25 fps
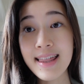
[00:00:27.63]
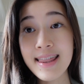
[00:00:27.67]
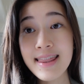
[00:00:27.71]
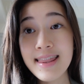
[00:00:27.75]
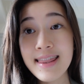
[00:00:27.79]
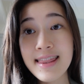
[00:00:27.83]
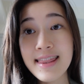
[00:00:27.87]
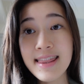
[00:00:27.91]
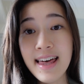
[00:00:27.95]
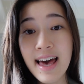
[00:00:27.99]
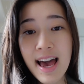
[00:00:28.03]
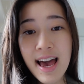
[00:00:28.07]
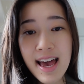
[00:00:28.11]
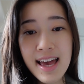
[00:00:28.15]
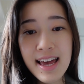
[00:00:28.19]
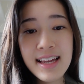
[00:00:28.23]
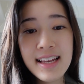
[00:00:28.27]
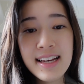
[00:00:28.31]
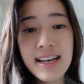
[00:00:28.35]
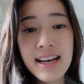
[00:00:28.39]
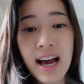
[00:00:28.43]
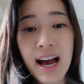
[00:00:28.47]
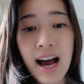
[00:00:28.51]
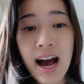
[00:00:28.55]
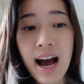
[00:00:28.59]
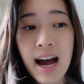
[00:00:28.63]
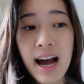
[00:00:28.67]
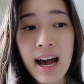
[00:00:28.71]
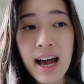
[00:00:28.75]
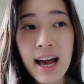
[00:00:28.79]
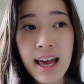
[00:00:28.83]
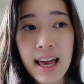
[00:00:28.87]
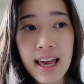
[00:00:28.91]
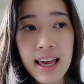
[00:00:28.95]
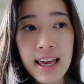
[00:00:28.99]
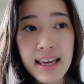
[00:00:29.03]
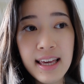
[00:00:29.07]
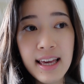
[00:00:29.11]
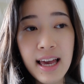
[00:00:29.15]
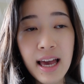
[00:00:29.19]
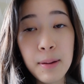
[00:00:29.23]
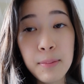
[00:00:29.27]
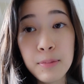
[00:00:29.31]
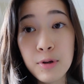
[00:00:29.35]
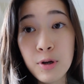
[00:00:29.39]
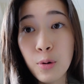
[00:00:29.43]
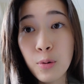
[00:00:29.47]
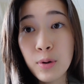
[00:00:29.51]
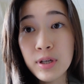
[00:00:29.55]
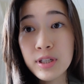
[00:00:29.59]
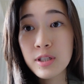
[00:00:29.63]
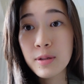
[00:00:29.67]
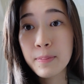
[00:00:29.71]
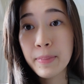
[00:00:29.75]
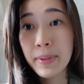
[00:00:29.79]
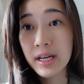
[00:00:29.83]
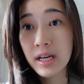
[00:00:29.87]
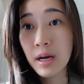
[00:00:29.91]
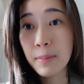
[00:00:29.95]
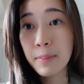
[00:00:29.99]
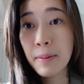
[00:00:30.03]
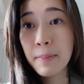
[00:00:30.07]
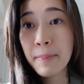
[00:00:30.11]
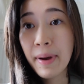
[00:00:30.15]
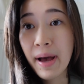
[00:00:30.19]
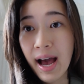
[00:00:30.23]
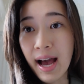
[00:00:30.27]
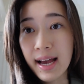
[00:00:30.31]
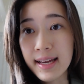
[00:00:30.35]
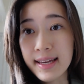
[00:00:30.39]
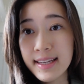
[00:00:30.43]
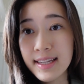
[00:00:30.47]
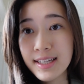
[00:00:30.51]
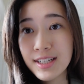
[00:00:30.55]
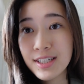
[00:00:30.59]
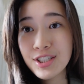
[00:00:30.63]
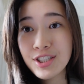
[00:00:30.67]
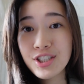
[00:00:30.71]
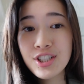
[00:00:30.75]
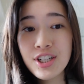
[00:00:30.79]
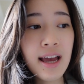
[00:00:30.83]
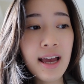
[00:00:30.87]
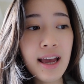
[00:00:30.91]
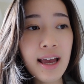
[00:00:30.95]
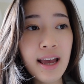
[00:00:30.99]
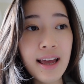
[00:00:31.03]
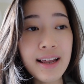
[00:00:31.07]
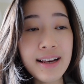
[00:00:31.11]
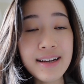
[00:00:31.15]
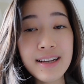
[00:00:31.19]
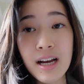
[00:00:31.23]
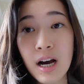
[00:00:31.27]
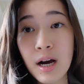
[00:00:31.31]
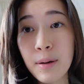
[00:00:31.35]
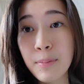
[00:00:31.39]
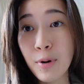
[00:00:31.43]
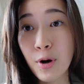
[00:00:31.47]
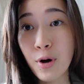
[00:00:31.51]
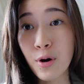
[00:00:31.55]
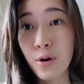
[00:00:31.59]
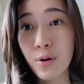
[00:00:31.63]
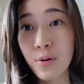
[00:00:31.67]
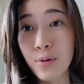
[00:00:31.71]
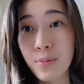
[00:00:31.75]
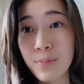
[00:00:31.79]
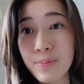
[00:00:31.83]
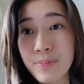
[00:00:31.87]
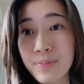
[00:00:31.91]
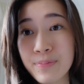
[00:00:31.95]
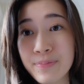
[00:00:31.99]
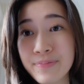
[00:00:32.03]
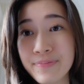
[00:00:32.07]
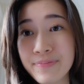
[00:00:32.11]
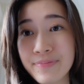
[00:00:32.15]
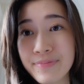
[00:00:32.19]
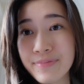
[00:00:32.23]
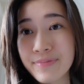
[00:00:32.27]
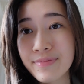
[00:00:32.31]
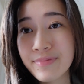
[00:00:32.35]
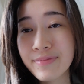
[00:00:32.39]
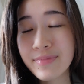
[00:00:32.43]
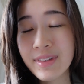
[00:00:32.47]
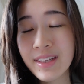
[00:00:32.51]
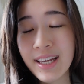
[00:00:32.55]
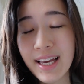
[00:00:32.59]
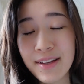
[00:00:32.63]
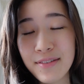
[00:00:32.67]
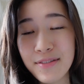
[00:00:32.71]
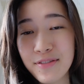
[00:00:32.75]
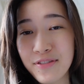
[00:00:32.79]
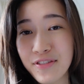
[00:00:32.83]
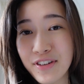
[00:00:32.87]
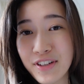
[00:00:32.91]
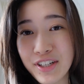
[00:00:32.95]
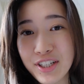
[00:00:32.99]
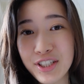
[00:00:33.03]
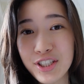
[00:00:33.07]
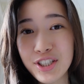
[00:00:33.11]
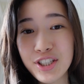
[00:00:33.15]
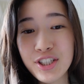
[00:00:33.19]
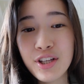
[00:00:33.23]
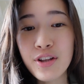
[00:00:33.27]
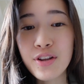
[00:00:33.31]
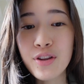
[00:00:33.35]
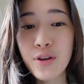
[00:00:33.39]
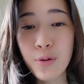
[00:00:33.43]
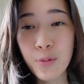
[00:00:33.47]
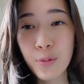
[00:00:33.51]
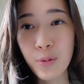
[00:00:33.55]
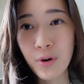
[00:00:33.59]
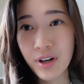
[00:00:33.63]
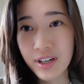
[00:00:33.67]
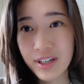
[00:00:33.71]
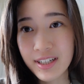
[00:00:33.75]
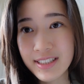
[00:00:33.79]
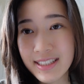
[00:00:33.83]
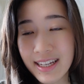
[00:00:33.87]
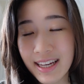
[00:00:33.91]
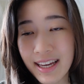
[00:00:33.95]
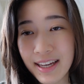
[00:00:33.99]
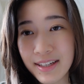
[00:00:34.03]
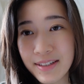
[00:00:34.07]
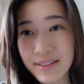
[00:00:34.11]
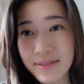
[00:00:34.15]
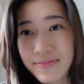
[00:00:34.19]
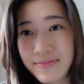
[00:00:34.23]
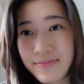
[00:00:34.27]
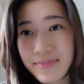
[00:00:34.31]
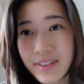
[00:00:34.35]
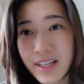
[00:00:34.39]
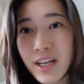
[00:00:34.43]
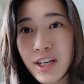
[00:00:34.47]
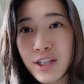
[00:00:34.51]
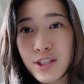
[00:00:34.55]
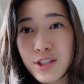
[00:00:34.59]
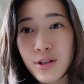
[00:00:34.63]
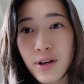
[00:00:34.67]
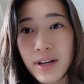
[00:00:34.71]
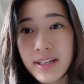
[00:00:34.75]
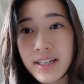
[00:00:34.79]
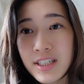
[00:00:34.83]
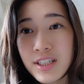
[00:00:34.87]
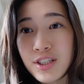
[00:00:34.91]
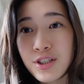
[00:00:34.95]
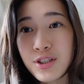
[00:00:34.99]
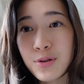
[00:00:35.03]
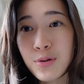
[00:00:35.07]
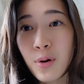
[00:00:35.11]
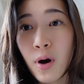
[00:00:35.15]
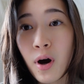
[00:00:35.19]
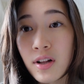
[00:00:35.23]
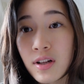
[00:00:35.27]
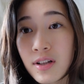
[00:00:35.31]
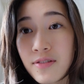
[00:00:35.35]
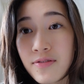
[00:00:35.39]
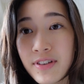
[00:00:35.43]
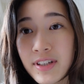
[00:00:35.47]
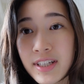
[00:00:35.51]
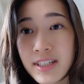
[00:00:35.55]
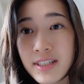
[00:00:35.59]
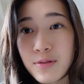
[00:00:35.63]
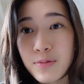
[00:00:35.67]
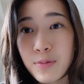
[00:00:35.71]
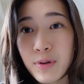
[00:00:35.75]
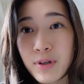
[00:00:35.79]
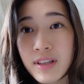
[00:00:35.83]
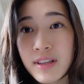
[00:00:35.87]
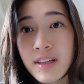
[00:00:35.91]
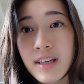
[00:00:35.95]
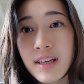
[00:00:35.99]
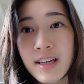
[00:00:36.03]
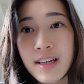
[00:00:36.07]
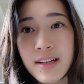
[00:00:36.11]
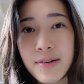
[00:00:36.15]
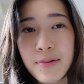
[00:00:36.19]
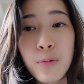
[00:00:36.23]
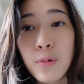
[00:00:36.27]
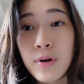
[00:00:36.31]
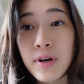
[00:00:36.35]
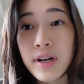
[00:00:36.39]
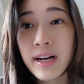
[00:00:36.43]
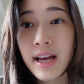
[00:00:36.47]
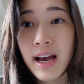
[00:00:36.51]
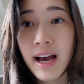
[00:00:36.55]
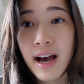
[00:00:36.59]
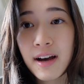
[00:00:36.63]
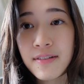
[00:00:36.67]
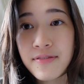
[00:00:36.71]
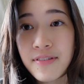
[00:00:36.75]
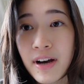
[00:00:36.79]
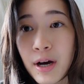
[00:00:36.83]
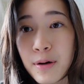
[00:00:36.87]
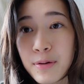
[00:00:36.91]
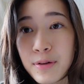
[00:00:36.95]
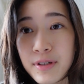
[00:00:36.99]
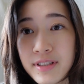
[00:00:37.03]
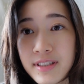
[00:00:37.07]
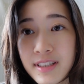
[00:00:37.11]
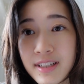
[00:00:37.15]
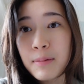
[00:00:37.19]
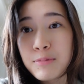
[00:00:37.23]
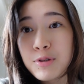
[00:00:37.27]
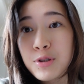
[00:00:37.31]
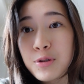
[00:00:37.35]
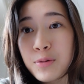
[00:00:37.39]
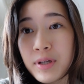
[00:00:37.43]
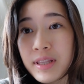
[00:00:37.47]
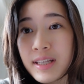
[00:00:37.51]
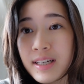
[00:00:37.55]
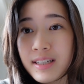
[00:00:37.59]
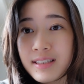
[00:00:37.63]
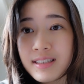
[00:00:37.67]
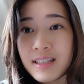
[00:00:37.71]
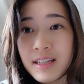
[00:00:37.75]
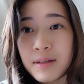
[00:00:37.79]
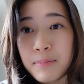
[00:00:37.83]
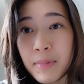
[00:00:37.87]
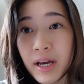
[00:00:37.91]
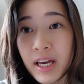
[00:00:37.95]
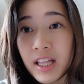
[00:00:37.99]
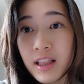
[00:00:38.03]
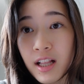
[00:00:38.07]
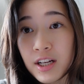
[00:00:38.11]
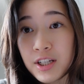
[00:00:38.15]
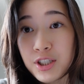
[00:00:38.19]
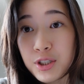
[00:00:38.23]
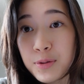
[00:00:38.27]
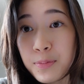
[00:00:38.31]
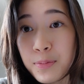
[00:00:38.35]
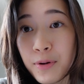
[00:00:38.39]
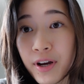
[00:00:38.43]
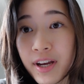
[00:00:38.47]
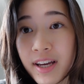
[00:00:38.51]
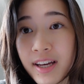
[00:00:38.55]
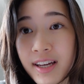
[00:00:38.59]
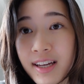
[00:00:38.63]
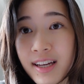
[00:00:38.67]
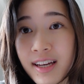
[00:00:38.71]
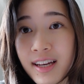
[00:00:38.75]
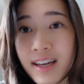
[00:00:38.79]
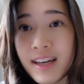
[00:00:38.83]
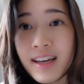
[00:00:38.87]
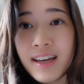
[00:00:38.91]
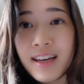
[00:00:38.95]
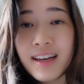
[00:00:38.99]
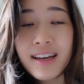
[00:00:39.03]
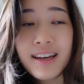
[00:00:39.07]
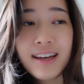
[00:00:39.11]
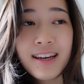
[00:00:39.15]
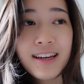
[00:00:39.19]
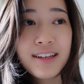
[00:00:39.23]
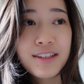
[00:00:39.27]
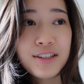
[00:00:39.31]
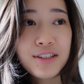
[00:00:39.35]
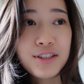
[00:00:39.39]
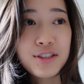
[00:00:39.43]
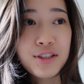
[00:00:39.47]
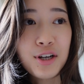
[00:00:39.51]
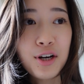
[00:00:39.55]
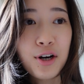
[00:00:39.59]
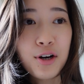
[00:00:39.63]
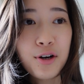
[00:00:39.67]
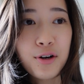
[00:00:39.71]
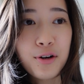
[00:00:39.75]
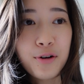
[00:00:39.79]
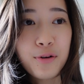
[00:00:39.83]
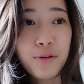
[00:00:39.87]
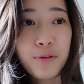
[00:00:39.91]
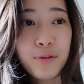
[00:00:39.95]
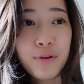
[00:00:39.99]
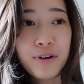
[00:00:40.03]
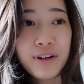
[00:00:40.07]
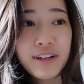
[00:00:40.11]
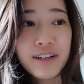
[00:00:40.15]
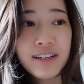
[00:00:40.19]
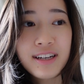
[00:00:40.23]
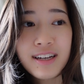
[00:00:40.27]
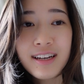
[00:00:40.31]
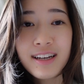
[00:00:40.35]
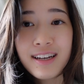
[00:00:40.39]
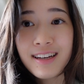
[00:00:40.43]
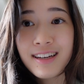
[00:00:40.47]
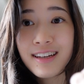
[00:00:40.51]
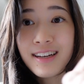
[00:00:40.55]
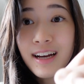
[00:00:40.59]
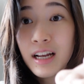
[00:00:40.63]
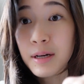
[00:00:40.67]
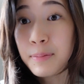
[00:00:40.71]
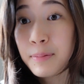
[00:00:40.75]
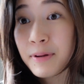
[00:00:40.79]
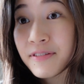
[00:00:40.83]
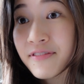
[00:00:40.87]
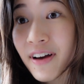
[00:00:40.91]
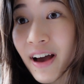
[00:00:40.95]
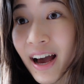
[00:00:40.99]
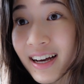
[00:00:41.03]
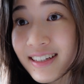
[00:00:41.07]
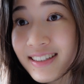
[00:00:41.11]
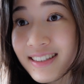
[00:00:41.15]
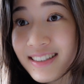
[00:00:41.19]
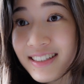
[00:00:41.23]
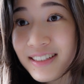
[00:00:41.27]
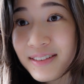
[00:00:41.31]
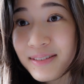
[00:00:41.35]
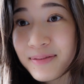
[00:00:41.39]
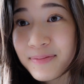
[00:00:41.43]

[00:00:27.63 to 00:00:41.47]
And then I am going to pick up a package and come home and finish the workday. So I need to do all of this within 1.5 hours. I'm doing this in my lunch break, so gotta be fast.